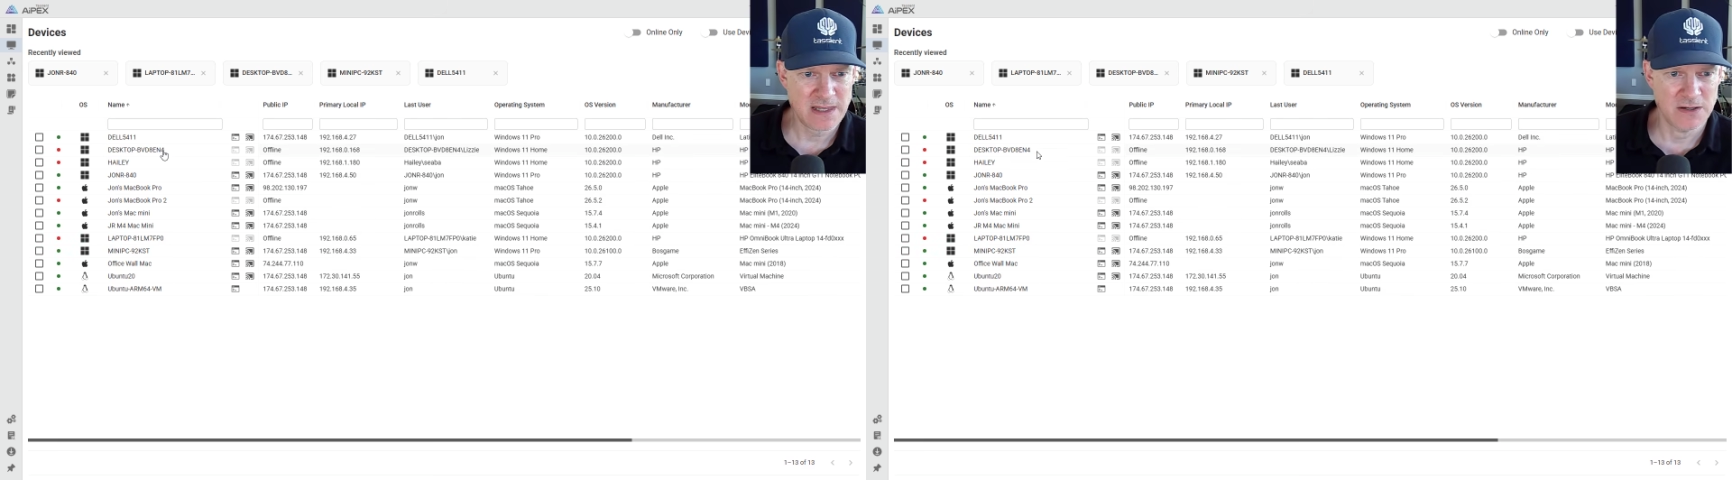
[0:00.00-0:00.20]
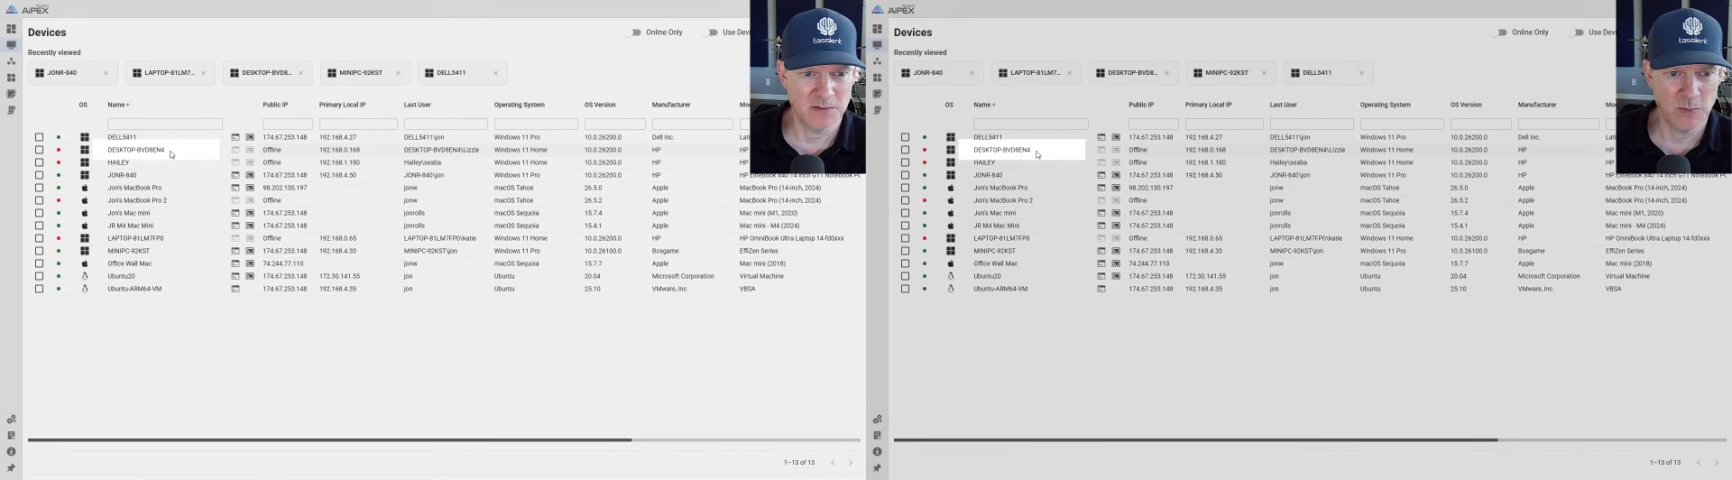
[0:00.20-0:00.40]

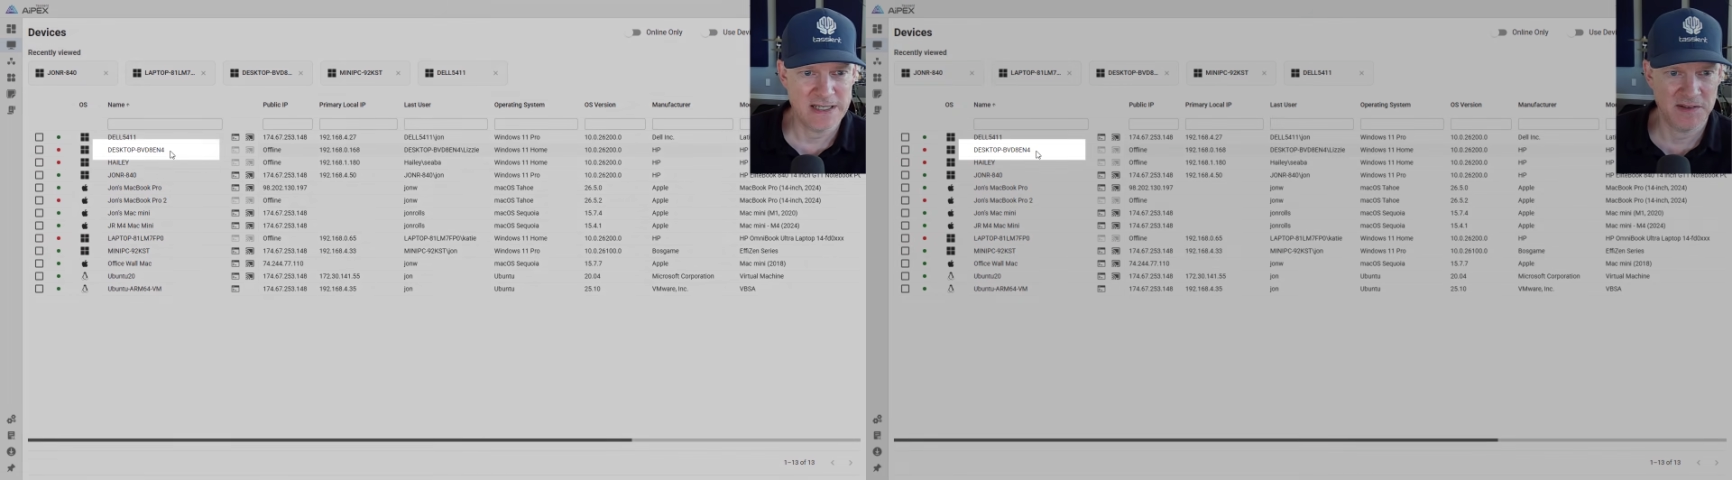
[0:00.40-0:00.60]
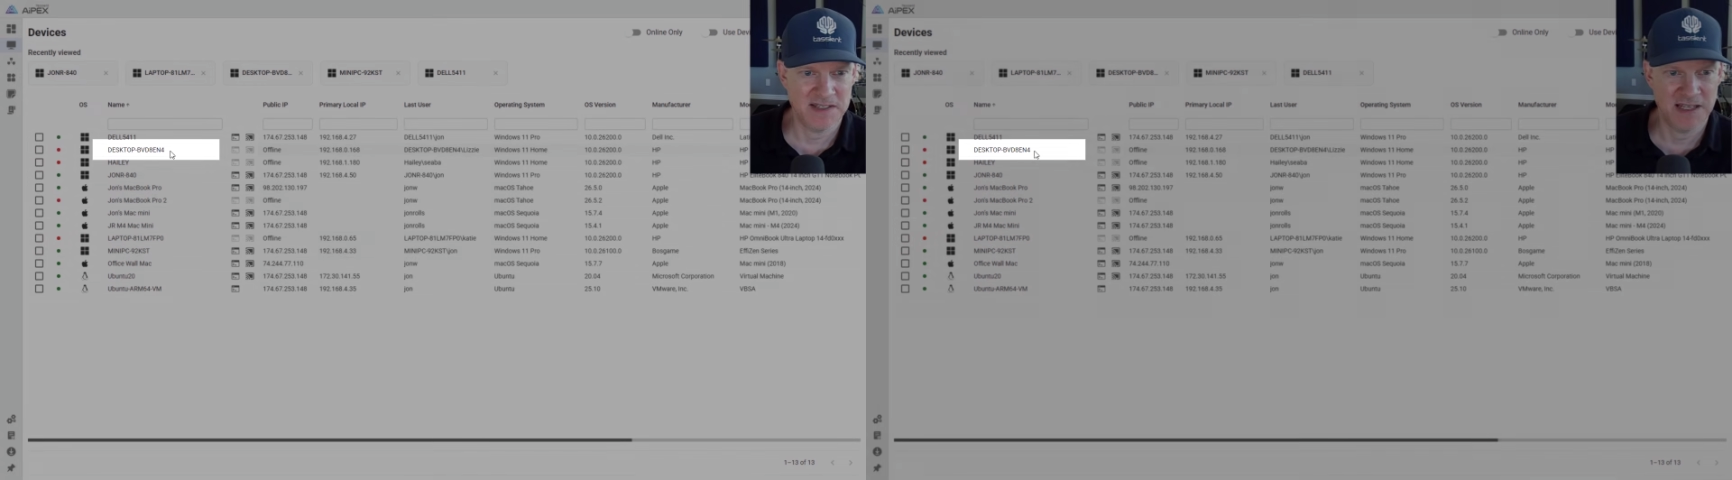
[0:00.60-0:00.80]
because
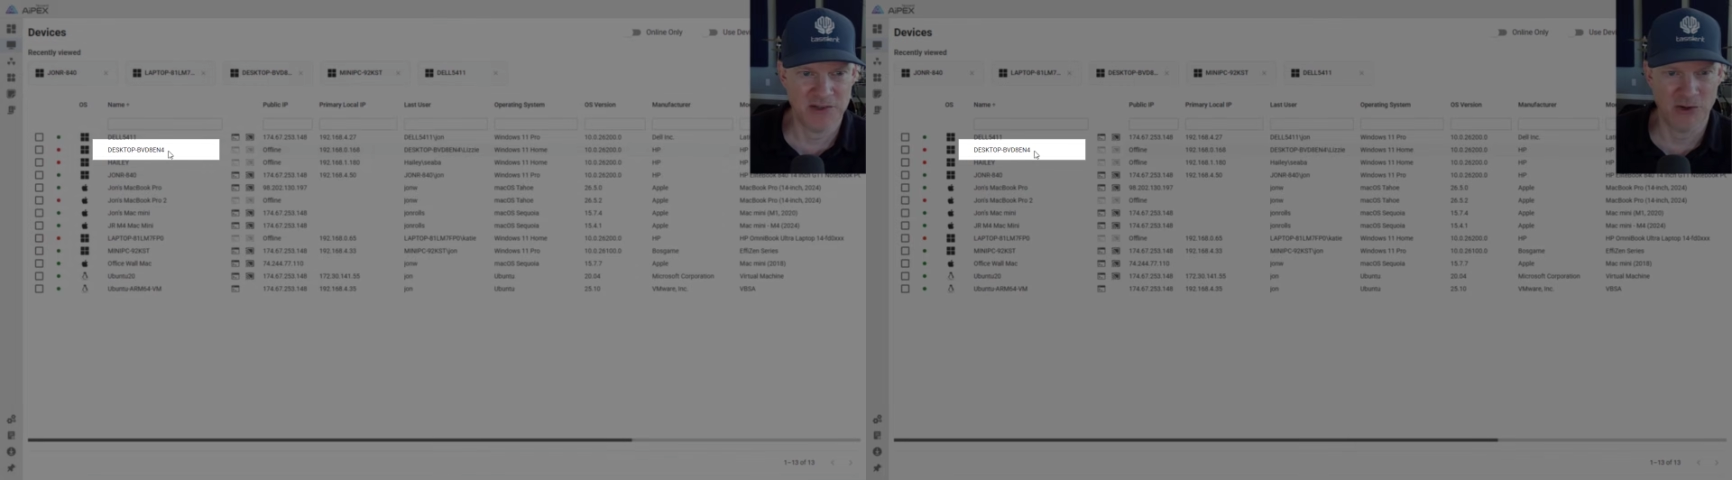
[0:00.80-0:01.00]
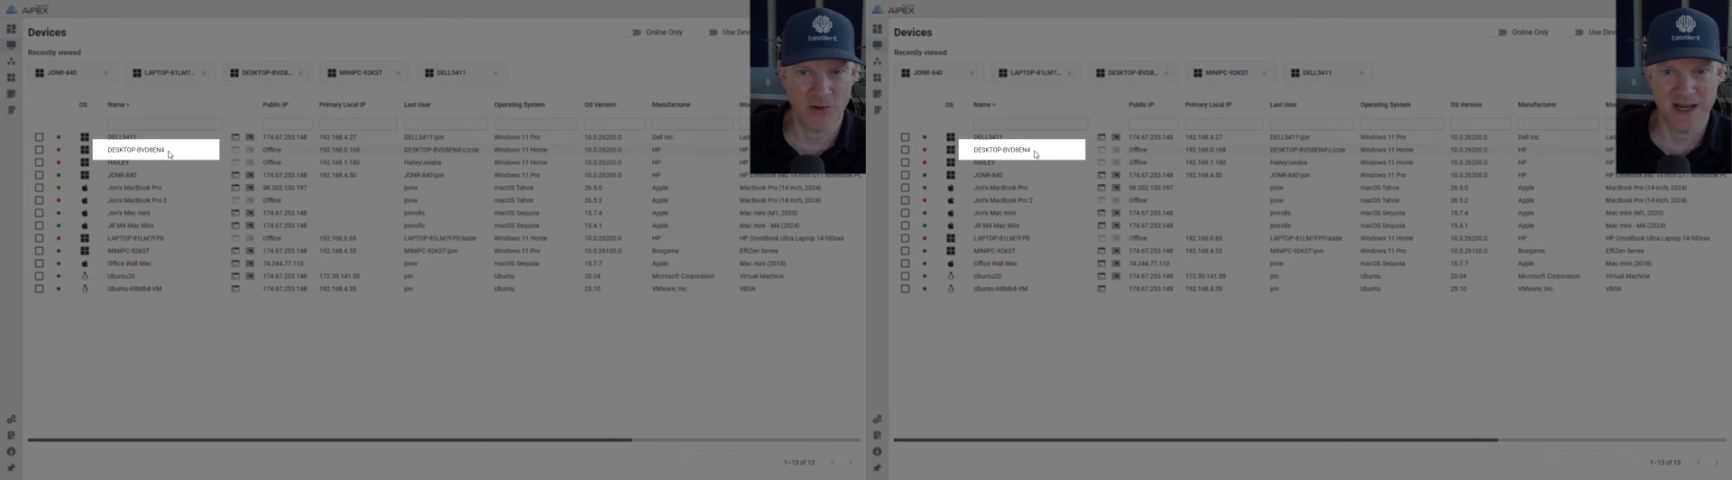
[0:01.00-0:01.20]
Windows tends
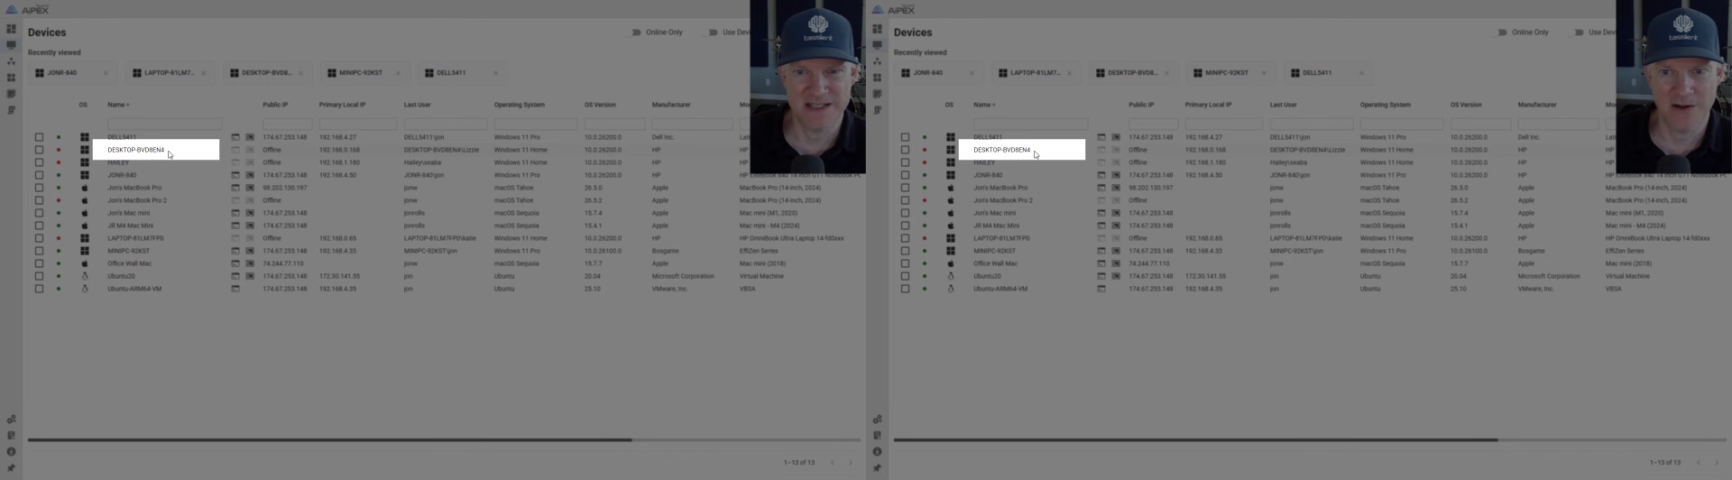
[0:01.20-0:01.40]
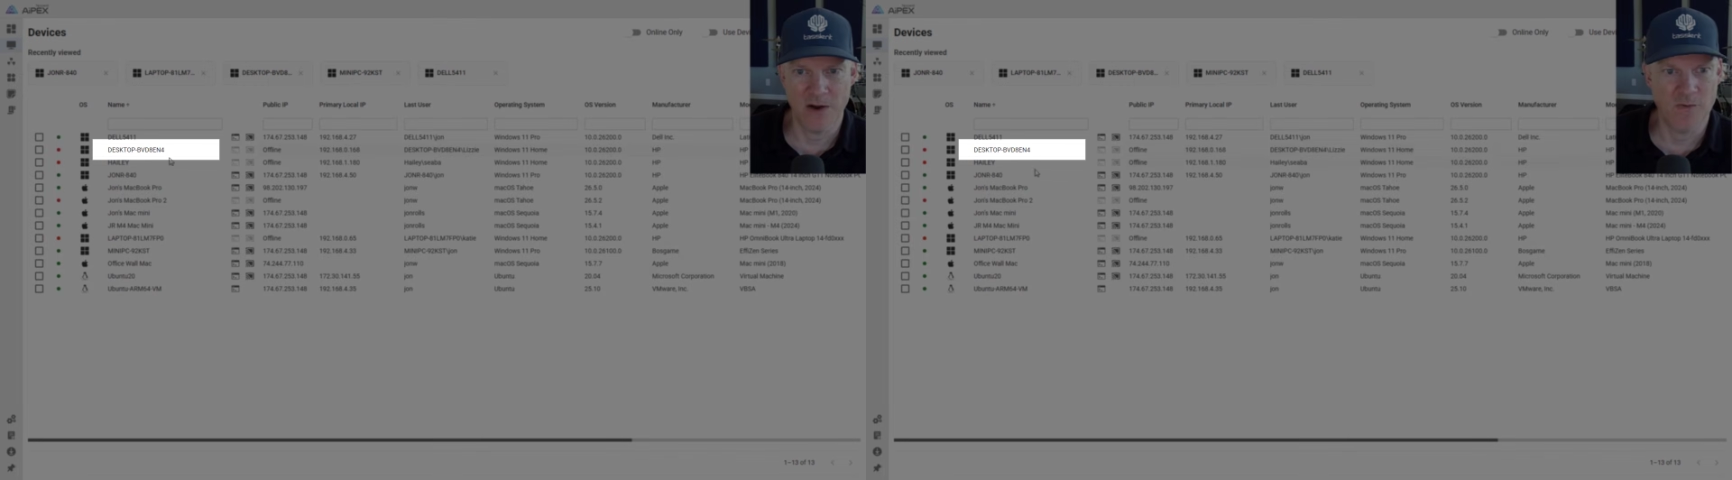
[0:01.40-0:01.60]
to create a